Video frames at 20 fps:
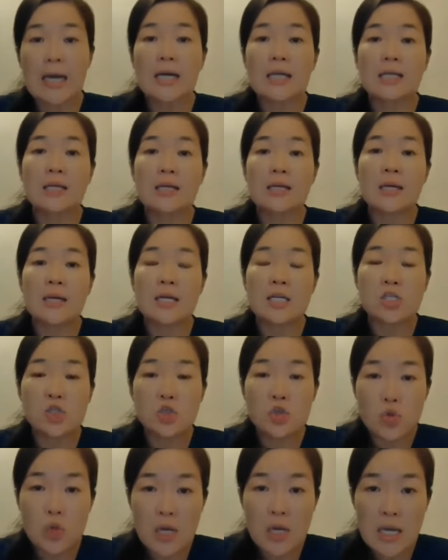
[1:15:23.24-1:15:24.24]
The
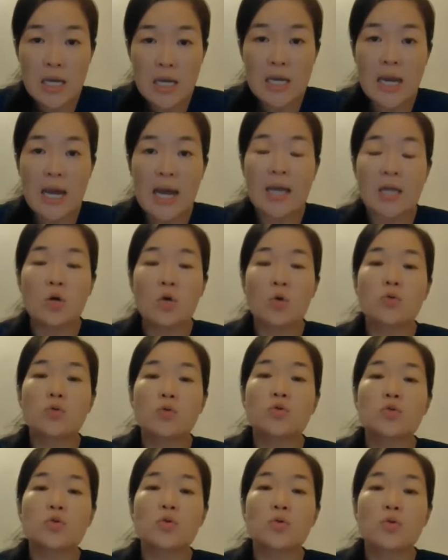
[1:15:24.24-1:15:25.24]
insulin and
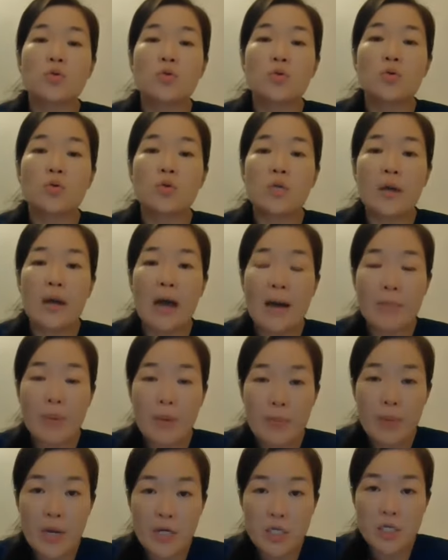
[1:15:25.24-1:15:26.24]
also the
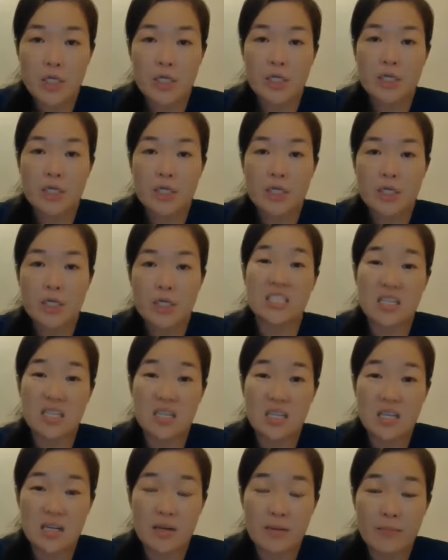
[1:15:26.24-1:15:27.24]
hyperpressure
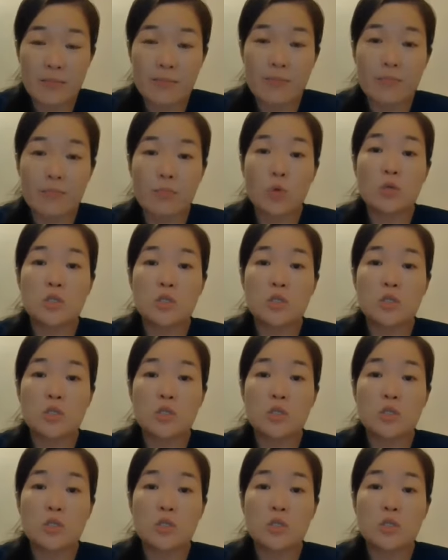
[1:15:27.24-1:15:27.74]
is the